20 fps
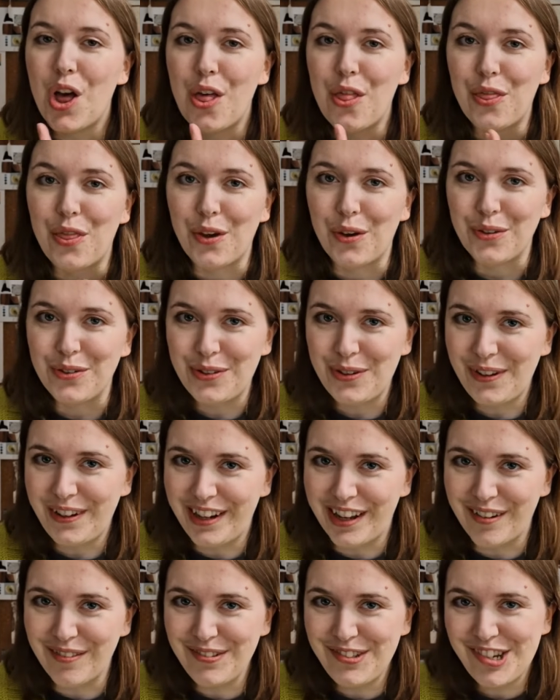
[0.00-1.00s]
those who
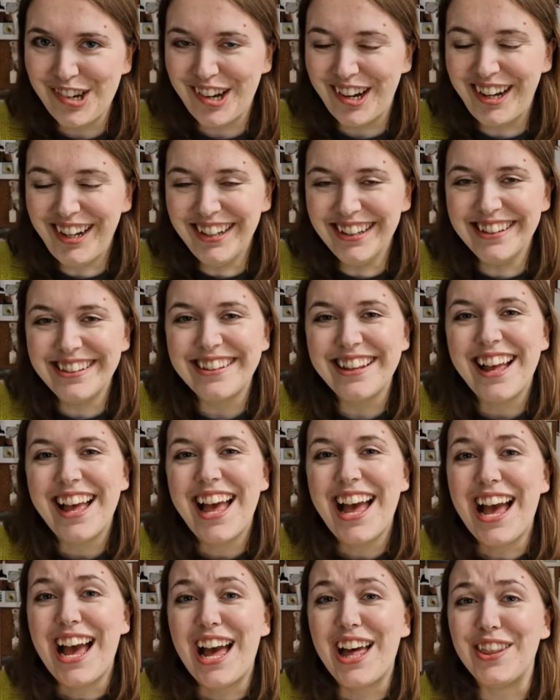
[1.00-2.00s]
love charts
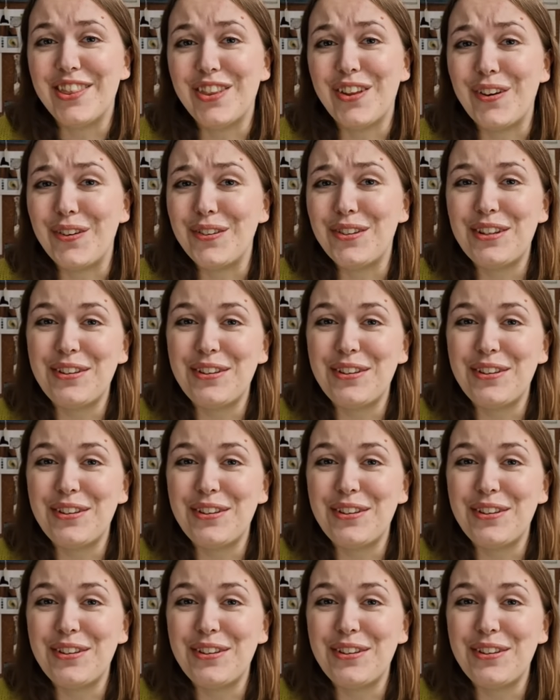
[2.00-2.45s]
and those